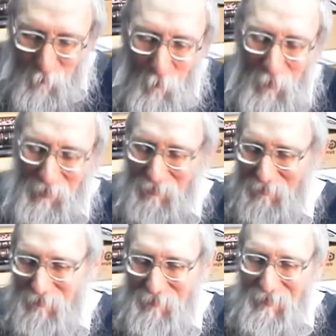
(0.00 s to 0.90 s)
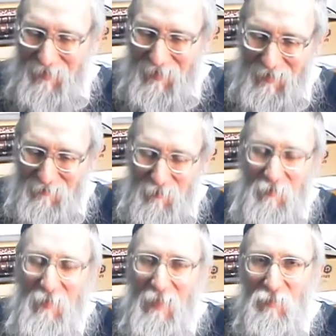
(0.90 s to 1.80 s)
way and
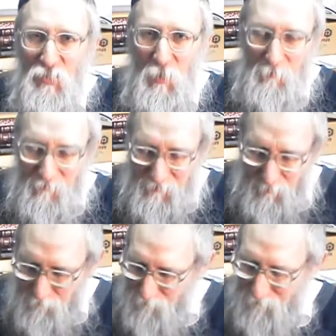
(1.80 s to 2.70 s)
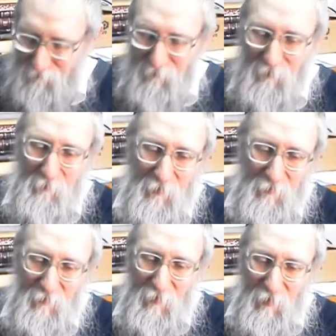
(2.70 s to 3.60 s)
not jump steps. That
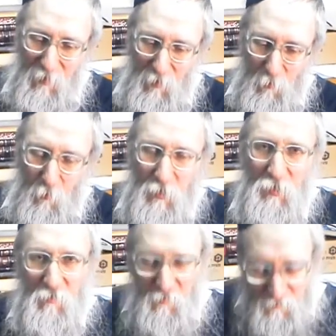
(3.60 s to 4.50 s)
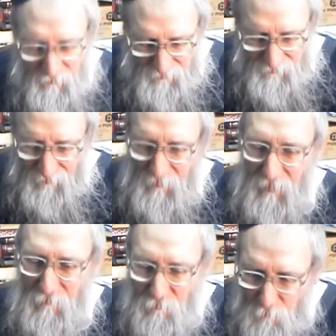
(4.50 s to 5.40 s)
means we should study
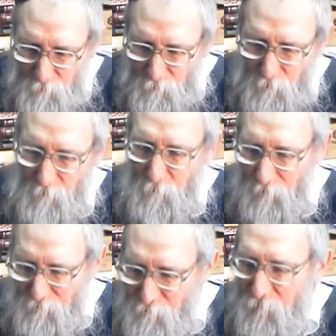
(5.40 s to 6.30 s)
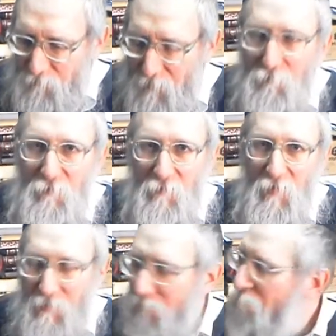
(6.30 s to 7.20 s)
and do what we first have to study